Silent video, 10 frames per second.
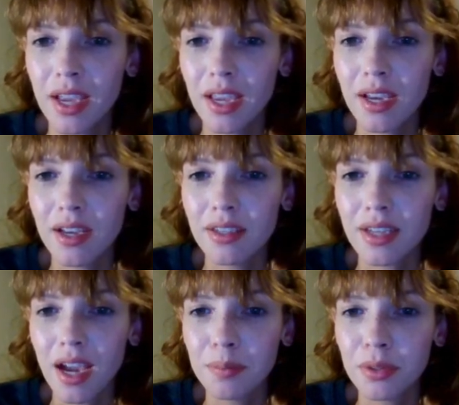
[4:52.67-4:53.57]

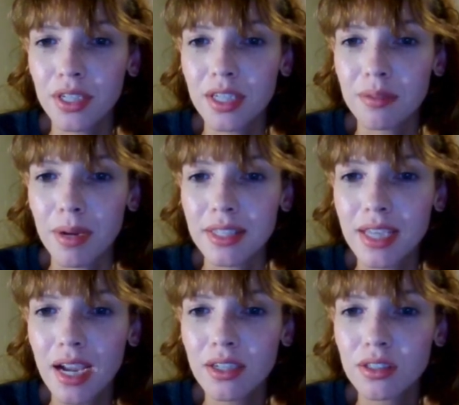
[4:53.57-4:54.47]
And I put in my
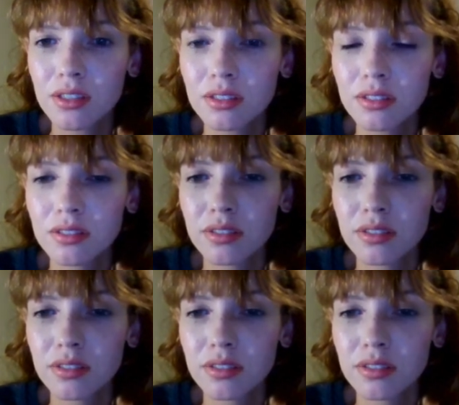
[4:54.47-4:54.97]
title,